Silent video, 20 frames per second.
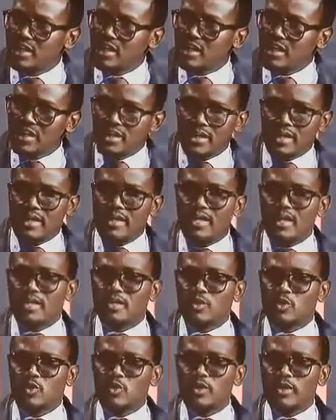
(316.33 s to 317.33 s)

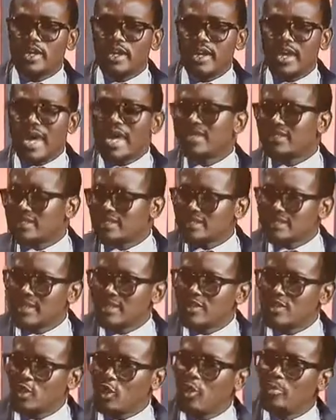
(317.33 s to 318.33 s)
to a large extent,
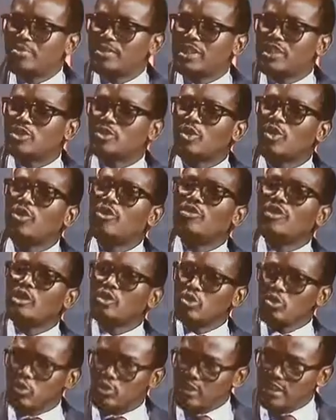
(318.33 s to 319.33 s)
opted to
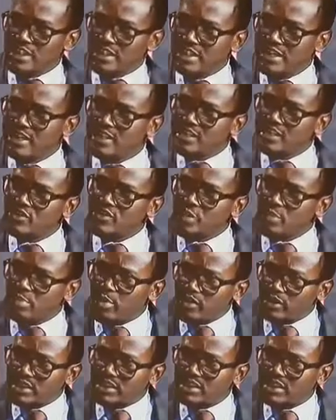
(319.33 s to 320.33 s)
overlook intelligence
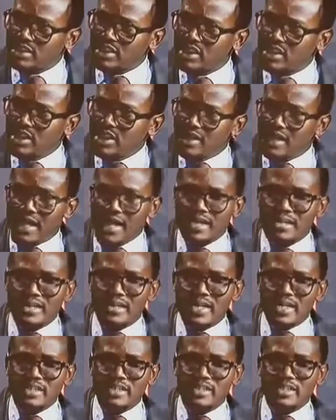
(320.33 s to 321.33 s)
reports, and
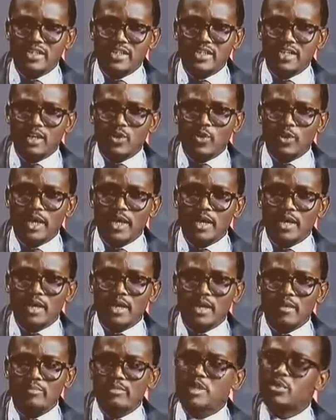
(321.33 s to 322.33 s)
that in a way
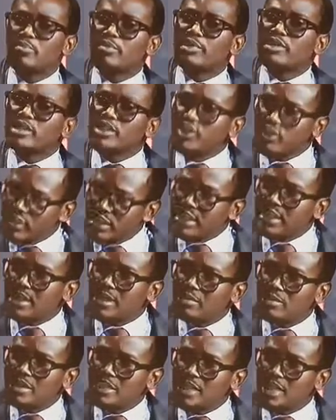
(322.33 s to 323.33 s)
mispositioned them
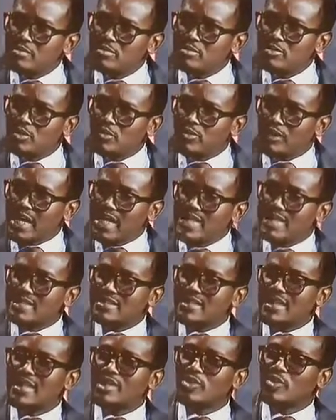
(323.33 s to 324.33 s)
in terms of
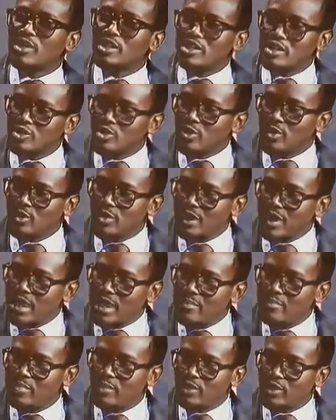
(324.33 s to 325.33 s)
understanding
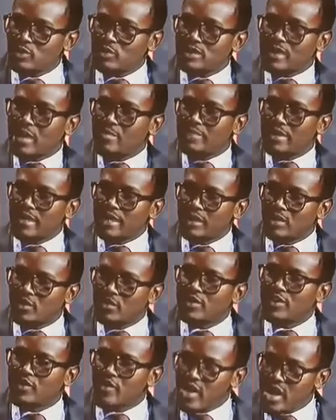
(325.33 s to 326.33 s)
what was happening on the
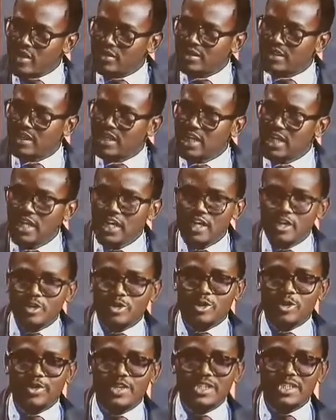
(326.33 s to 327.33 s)
ground. So
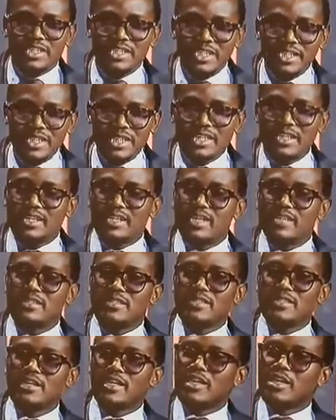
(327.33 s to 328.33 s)
there is need that
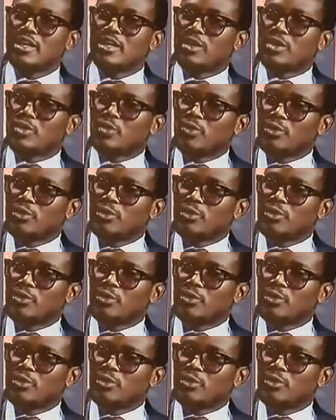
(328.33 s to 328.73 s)
we